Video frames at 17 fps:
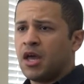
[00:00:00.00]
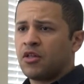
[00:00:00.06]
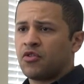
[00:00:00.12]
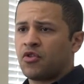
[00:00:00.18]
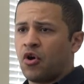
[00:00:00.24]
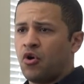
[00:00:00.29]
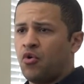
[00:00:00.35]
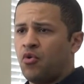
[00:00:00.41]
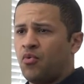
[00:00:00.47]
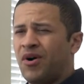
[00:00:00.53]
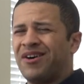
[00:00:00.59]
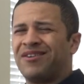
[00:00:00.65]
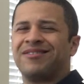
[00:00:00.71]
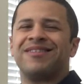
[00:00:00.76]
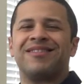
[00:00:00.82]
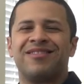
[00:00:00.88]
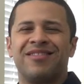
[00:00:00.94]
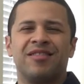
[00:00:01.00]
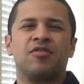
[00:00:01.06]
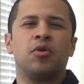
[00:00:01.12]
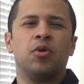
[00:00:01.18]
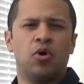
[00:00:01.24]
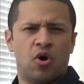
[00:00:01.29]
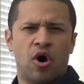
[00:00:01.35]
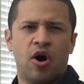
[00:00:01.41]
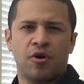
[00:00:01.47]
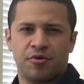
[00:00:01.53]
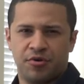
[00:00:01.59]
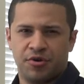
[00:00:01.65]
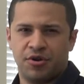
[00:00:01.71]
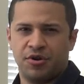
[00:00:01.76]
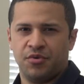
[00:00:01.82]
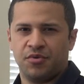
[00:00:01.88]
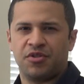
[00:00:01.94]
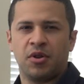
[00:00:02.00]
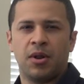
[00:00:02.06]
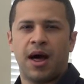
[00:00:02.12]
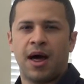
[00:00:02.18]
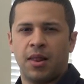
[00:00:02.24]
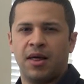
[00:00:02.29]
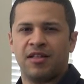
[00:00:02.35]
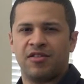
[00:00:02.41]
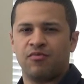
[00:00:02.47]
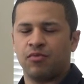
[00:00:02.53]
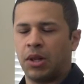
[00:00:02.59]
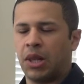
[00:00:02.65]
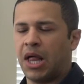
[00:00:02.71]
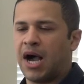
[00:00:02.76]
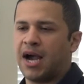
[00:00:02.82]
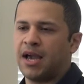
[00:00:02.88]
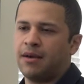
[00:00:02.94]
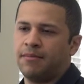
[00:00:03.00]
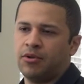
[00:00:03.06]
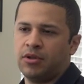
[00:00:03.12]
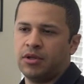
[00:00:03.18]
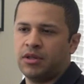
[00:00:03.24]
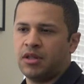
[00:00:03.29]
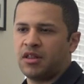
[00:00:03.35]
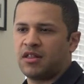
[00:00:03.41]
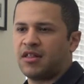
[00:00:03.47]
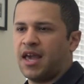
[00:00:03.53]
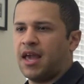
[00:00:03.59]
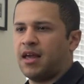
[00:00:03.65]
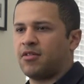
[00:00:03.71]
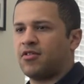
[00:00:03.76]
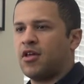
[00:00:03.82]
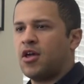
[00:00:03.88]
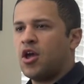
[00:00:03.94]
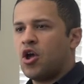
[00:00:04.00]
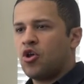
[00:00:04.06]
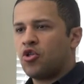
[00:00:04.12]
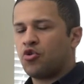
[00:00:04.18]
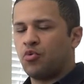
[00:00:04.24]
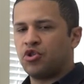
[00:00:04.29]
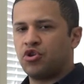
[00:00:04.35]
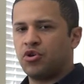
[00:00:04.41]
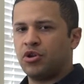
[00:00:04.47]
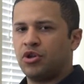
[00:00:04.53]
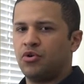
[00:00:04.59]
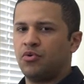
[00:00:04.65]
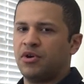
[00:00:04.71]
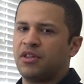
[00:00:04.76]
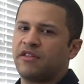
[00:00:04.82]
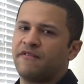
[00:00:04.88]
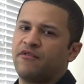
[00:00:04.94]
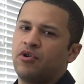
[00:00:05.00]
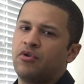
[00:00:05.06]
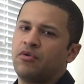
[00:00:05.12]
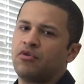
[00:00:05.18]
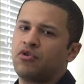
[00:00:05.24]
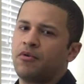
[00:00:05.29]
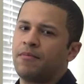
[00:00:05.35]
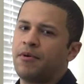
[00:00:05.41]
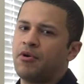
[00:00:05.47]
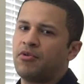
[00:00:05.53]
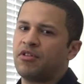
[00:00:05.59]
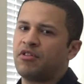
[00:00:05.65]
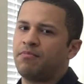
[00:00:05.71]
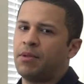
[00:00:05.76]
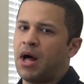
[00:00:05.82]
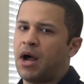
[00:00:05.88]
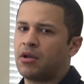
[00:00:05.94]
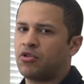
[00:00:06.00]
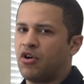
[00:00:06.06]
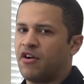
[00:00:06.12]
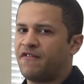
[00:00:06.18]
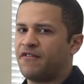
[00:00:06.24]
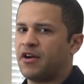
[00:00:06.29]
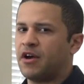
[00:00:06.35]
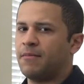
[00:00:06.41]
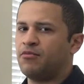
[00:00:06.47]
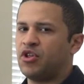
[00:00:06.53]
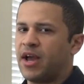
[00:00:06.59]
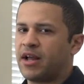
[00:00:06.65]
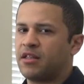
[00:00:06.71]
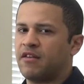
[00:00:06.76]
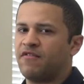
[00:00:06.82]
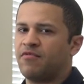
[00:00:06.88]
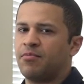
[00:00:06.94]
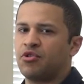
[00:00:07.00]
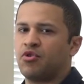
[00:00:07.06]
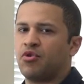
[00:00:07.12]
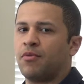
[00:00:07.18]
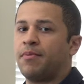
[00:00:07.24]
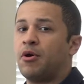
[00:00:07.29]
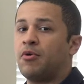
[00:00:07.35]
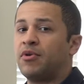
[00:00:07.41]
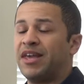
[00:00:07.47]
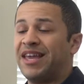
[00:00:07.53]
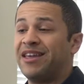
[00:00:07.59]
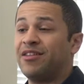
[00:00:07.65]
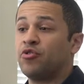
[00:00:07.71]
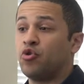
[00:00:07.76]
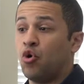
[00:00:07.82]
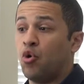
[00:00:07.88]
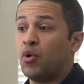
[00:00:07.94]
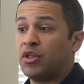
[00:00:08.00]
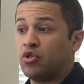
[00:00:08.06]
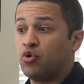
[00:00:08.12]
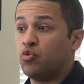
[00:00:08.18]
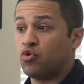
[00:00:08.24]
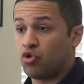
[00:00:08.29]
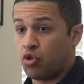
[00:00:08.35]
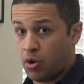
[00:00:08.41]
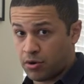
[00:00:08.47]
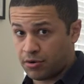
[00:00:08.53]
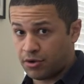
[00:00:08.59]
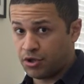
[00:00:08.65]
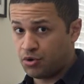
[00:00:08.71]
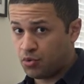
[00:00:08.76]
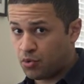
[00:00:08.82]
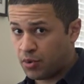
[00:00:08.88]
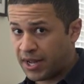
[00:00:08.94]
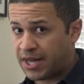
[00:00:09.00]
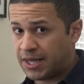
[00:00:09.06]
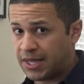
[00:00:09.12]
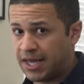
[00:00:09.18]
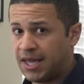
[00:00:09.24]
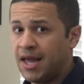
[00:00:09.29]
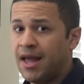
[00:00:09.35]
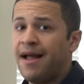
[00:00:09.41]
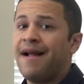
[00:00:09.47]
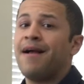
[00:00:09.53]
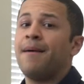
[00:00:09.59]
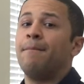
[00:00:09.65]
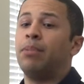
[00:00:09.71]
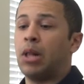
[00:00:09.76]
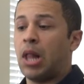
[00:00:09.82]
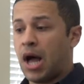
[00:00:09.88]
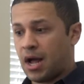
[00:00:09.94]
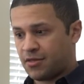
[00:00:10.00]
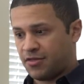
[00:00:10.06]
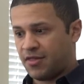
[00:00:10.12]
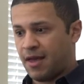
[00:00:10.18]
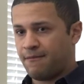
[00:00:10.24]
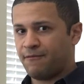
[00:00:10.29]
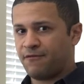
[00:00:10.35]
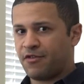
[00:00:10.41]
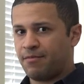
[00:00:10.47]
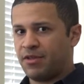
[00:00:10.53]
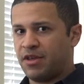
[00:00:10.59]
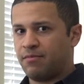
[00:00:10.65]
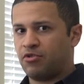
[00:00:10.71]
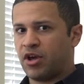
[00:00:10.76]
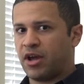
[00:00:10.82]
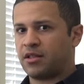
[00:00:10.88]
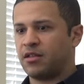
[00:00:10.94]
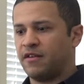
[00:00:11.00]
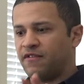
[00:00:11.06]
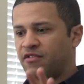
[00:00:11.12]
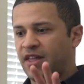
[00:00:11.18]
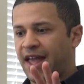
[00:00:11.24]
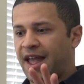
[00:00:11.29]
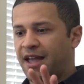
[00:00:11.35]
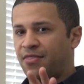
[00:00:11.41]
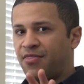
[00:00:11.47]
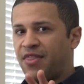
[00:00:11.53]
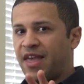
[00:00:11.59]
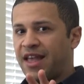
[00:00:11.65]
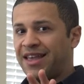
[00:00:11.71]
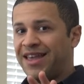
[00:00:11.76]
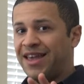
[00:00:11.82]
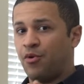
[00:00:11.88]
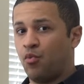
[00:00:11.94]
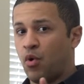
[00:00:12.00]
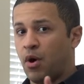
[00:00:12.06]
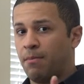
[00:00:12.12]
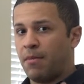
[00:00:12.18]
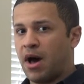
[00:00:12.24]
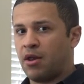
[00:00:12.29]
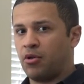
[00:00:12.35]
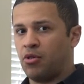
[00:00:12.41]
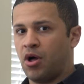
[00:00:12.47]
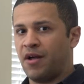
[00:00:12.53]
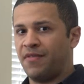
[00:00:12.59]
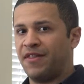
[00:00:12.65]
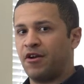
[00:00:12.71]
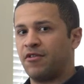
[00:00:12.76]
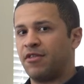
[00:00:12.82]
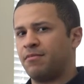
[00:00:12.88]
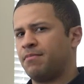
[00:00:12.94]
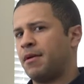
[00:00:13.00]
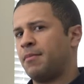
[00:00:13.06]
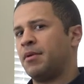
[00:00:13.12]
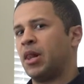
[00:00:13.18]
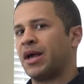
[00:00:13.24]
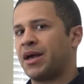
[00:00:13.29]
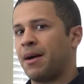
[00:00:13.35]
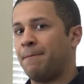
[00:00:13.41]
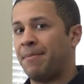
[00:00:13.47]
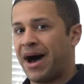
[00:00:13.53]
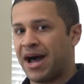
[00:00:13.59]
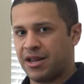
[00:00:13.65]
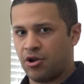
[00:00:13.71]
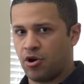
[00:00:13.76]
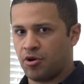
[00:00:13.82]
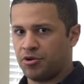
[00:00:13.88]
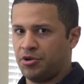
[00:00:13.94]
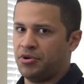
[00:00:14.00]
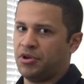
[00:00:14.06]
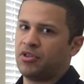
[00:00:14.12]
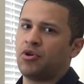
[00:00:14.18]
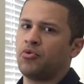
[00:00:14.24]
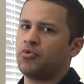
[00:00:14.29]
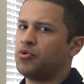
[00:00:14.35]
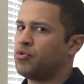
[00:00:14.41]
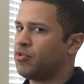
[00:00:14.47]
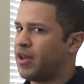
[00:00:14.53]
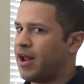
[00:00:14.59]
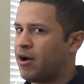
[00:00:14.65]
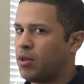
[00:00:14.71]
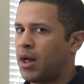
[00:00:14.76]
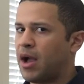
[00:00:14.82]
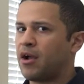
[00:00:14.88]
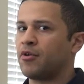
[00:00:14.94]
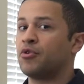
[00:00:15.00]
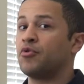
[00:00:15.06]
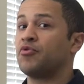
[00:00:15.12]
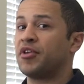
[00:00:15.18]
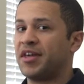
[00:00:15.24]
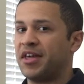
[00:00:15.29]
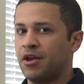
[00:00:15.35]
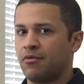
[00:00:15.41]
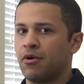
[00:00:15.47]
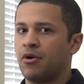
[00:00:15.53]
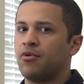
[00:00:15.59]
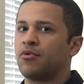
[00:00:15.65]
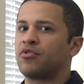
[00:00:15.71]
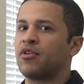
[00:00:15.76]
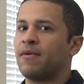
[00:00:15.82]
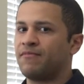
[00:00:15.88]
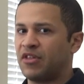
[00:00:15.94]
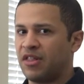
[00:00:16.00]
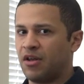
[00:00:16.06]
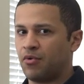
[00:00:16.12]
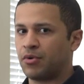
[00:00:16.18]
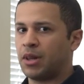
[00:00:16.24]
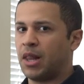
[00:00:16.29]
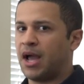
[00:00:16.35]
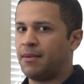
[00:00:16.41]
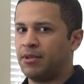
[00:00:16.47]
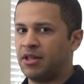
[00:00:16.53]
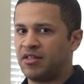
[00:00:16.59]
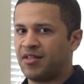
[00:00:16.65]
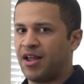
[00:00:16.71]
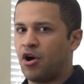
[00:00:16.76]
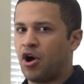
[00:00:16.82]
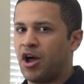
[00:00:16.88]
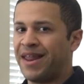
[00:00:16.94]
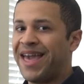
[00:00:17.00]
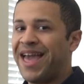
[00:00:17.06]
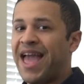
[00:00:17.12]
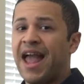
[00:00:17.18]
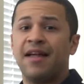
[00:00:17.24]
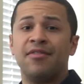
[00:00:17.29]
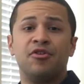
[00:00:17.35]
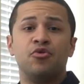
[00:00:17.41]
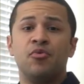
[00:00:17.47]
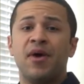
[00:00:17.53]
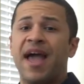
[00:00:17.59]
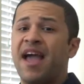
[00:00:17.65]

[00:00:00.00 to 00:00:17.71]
So, well, it's a little harder to do. It's a lot less reliable in this case. So what you can do is, if you notice your opponent is blocked off objectives, but your opponent is going to slaughter you quickly, block them from the objectives, and then get one model on there that's maybe like a bodyguard unit. Don't use an outlier. Use a hero or something that will reliably stay on, and then do